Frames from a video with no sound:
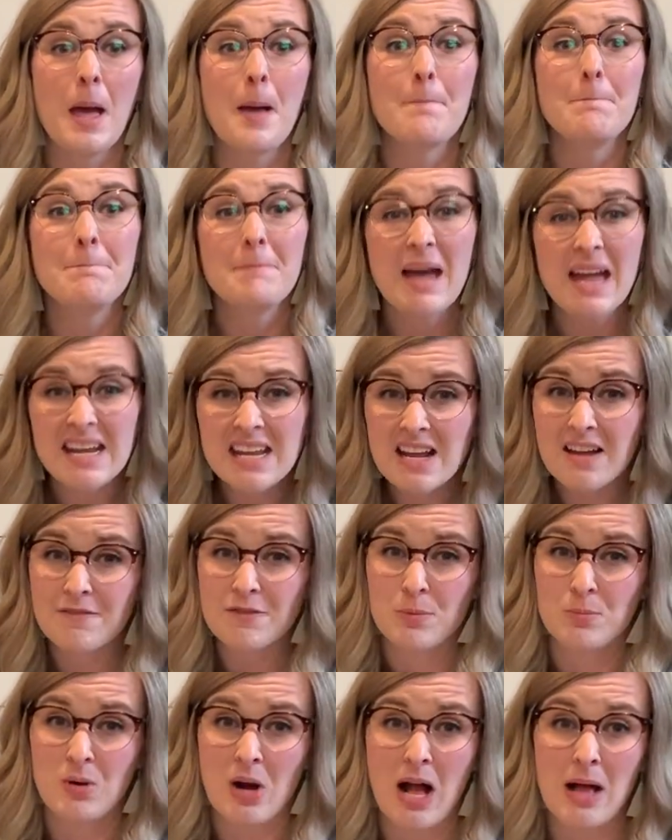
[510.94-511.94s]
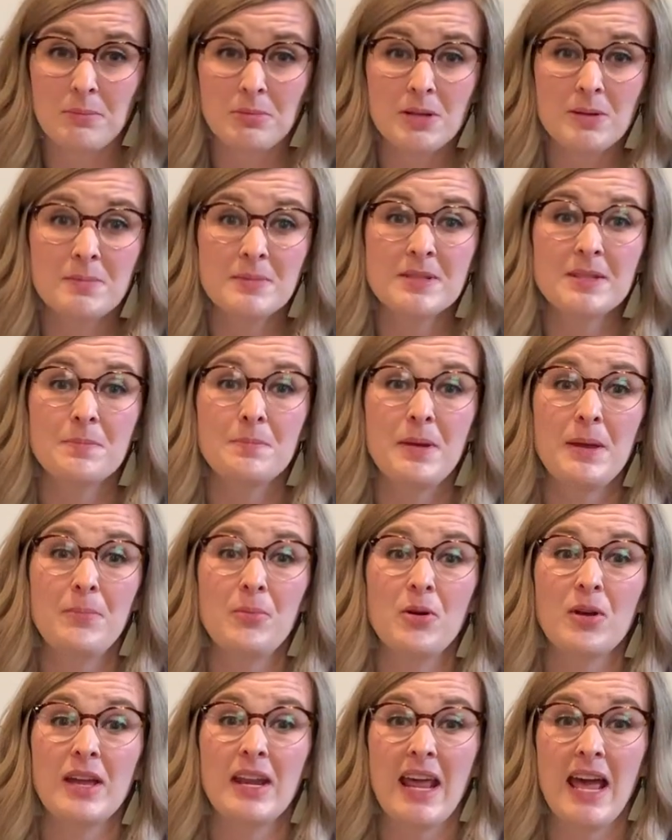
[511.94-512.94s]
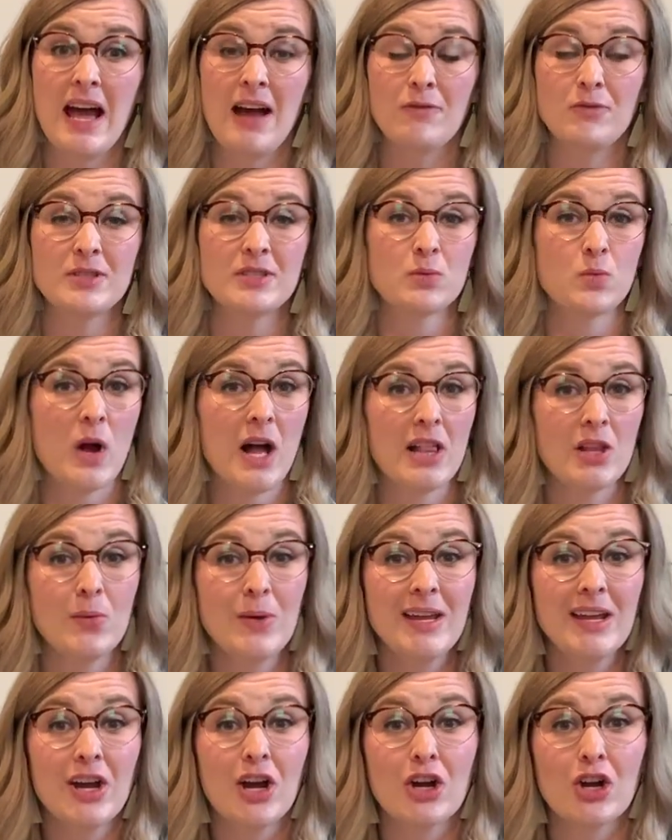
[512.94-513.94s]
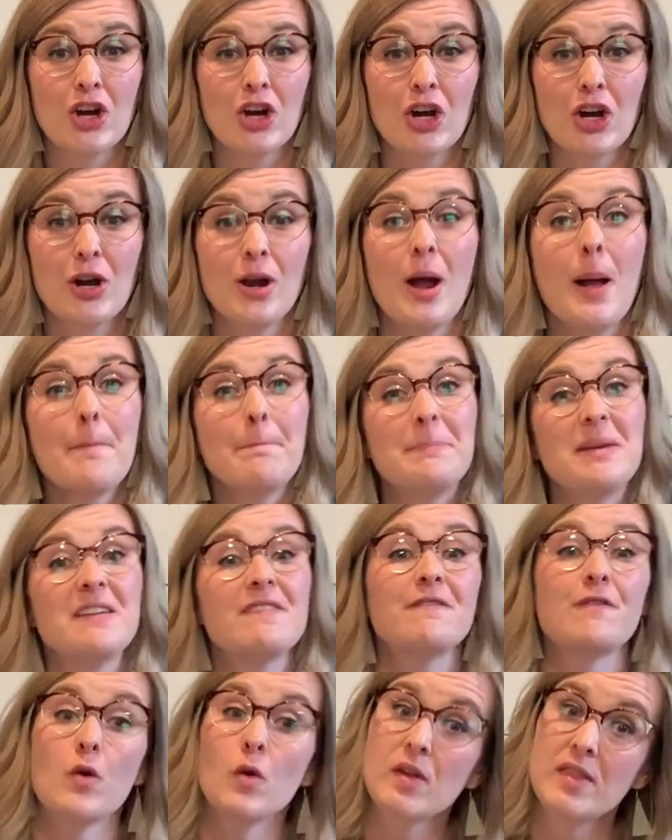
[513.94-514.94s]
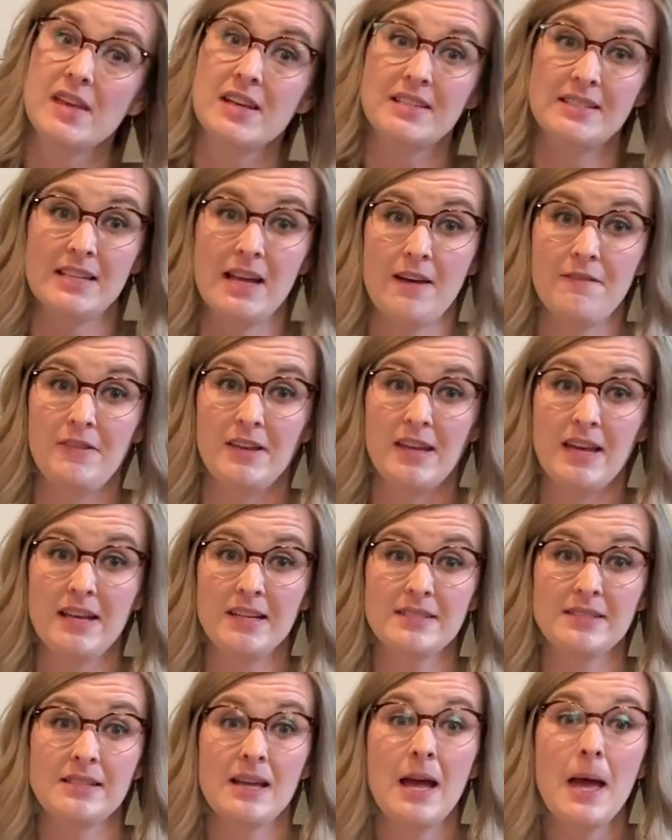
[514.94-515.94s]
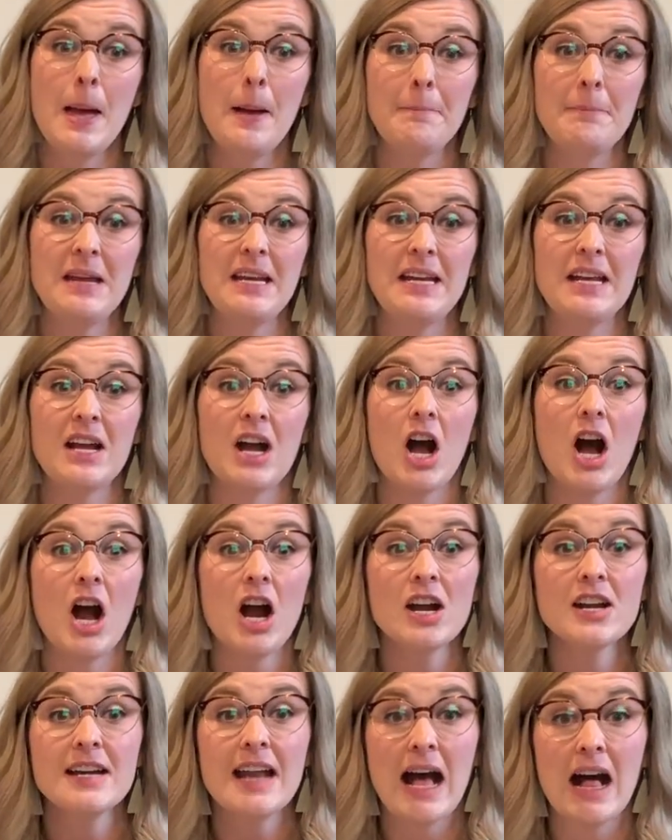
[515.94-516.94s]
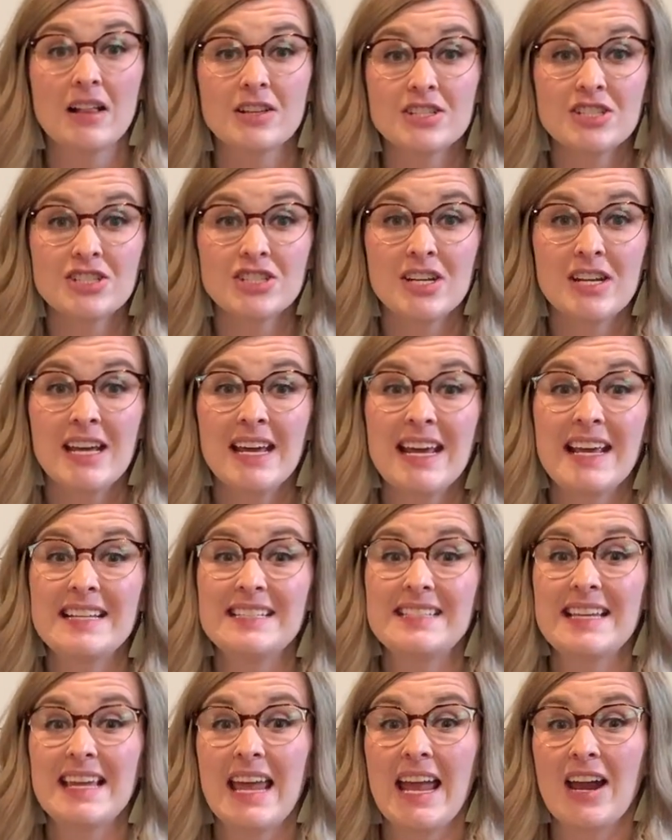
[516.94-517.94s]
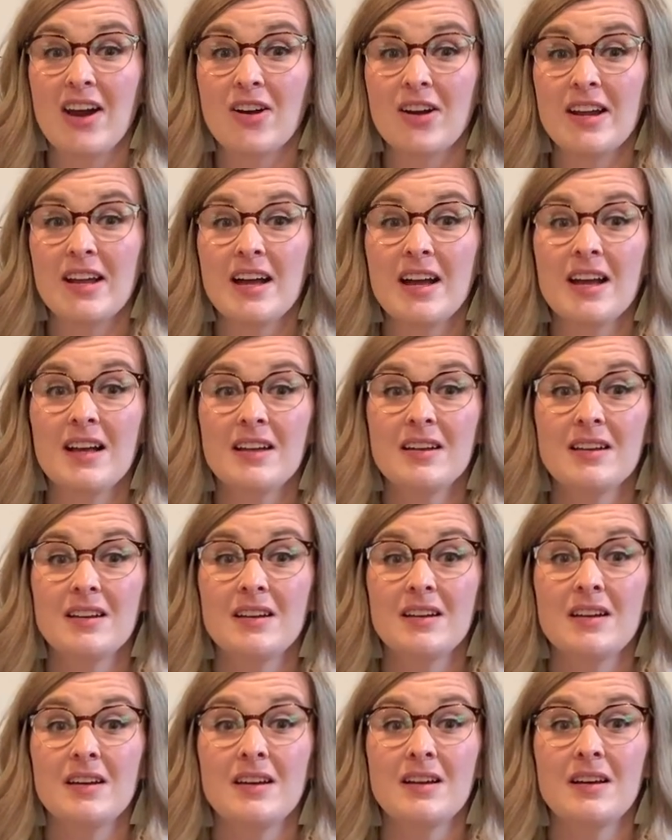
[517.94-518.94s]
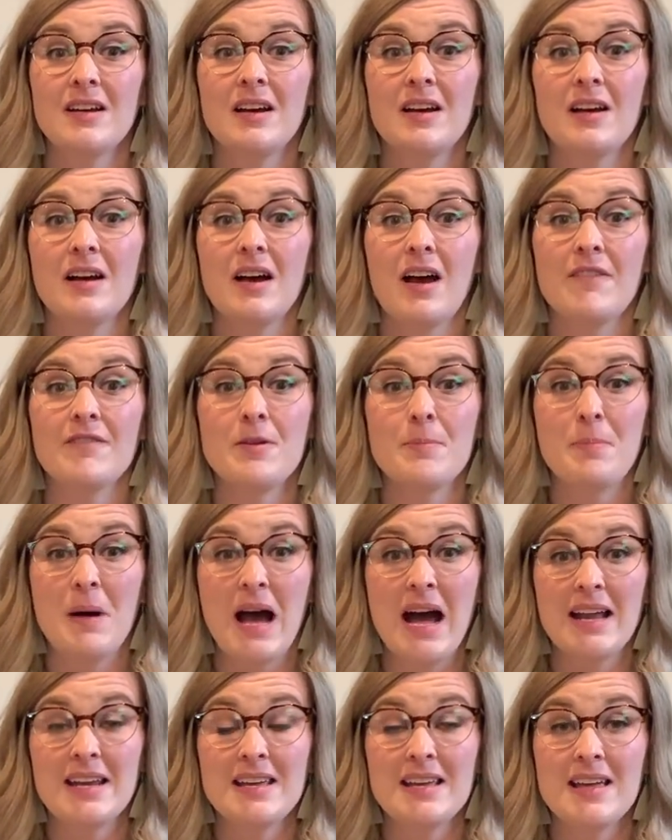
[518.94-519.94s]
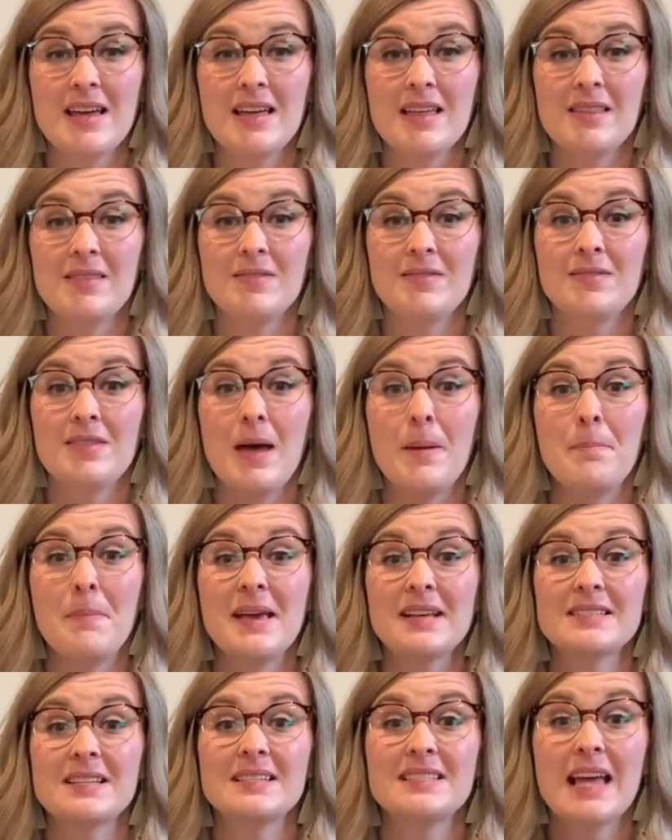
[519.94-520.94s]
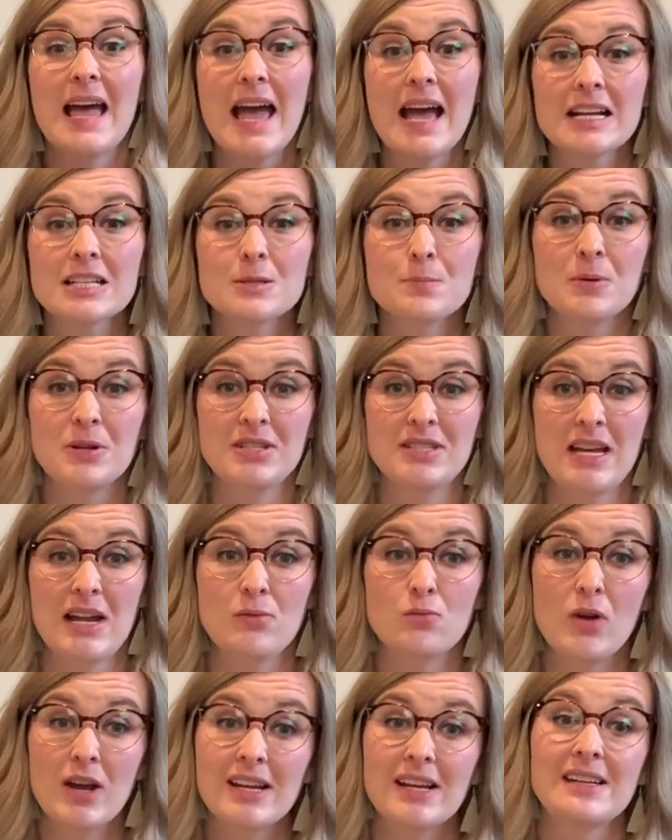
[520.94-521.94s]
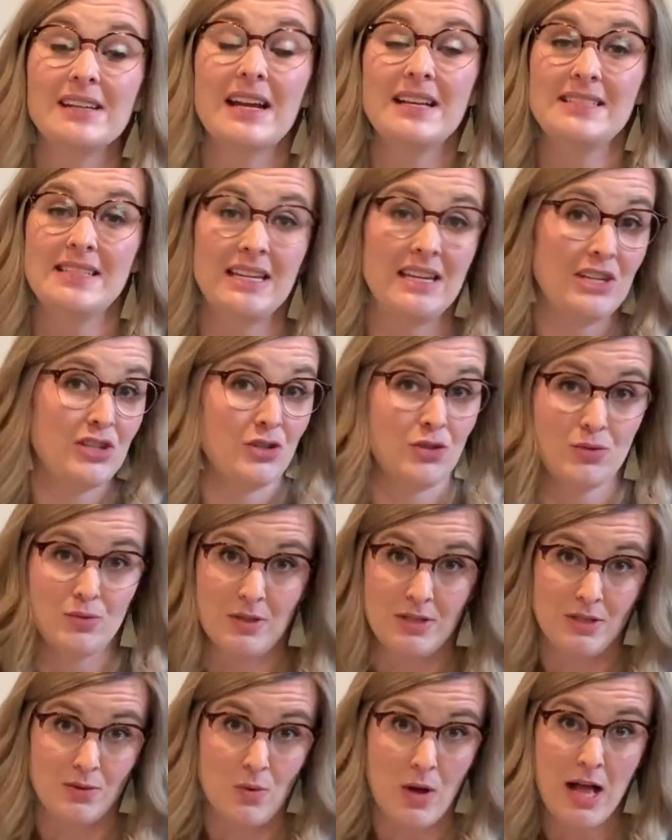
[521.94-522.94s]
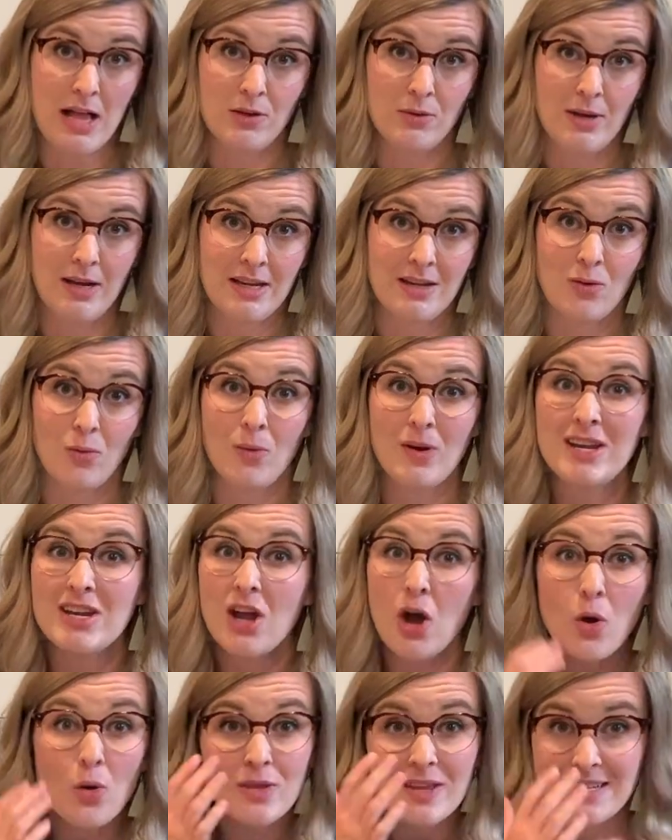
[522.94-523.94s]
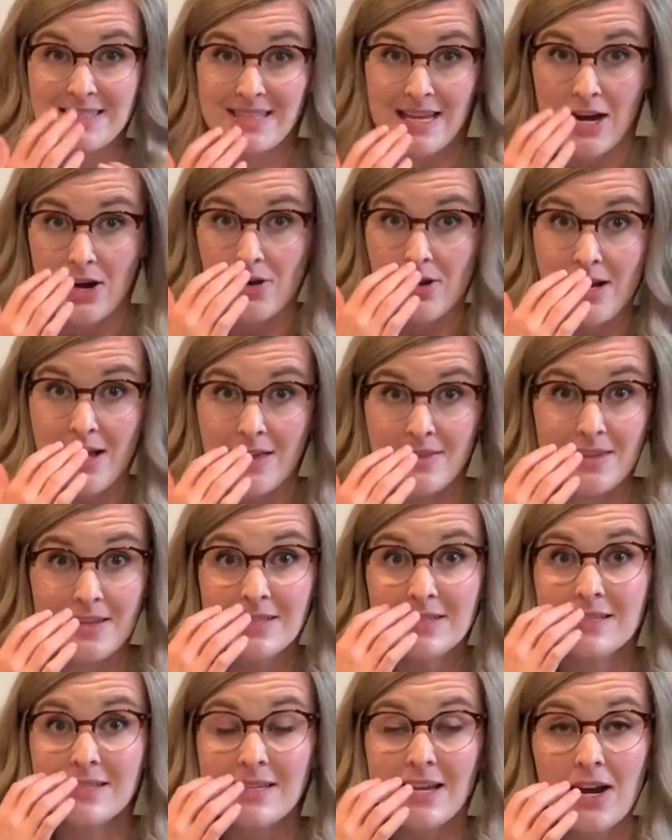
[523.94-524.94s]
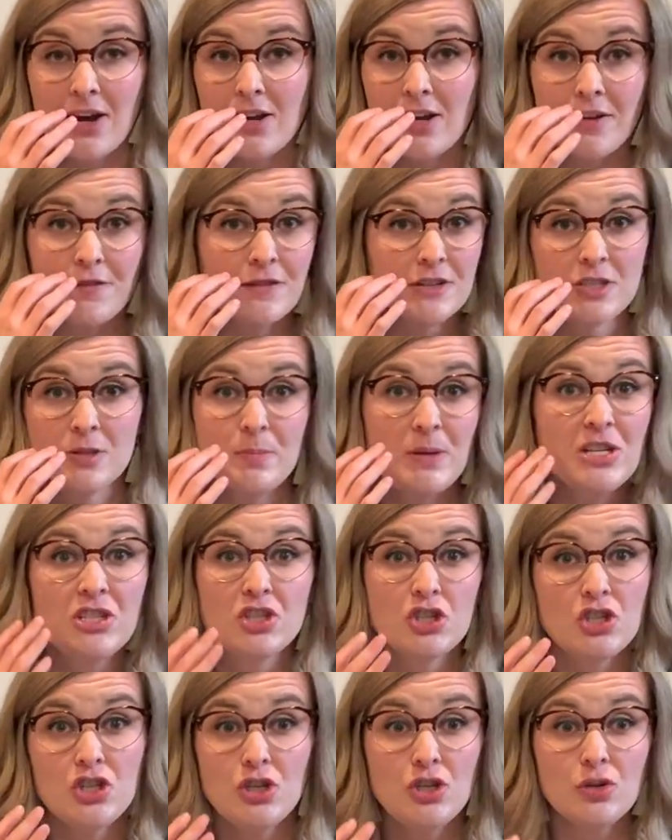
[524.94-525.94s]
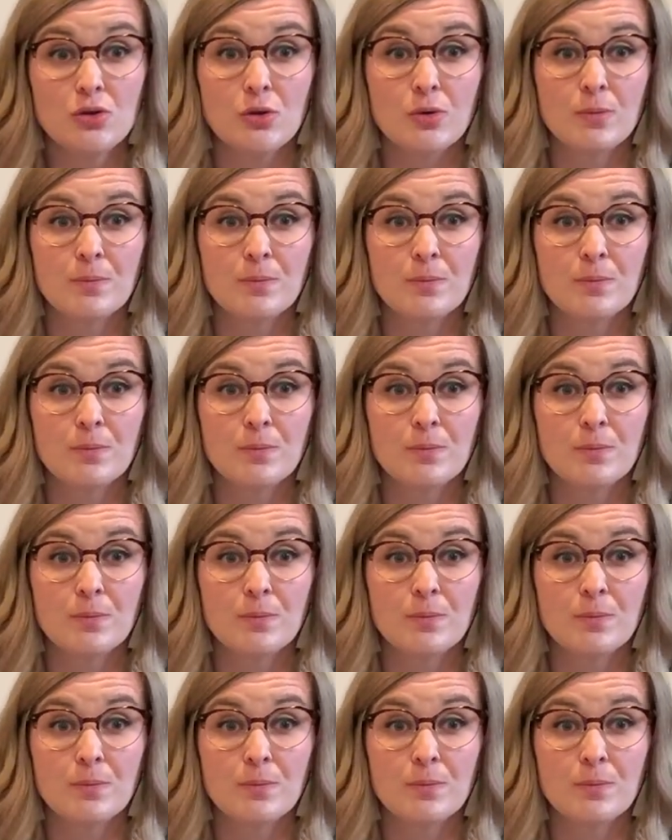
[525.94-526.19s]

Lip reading: Many of the problems people can have with swallowing occur before the esophagus, meaning our knowledge is the area of the body that makes us experts on recognizing issues when swallowing. We know this area. This is the area for speech too.